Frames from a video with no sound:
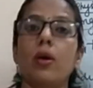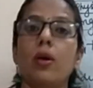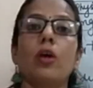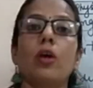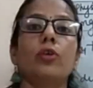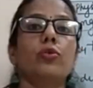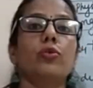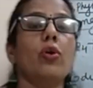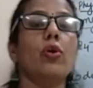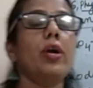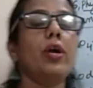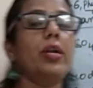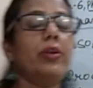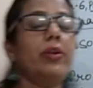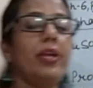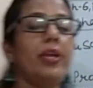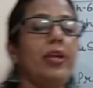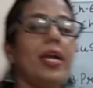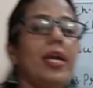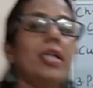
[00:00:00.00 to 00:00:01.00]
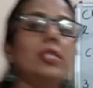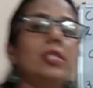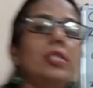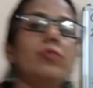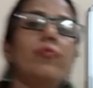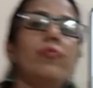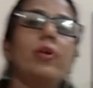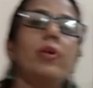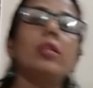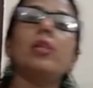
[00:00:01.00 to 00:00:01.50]
So it reacts
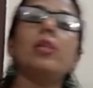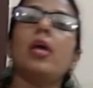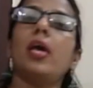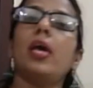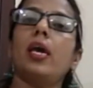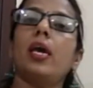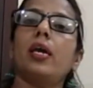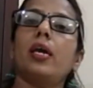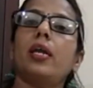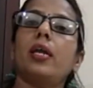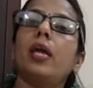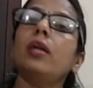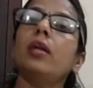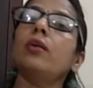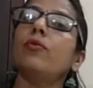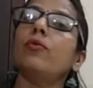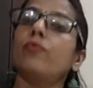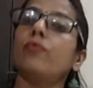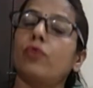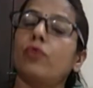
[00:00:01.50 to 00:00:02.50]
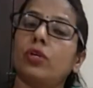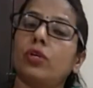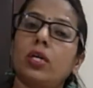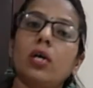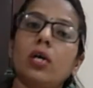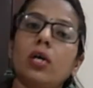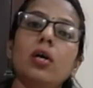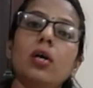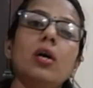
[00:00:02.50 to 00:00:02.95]
with air and water.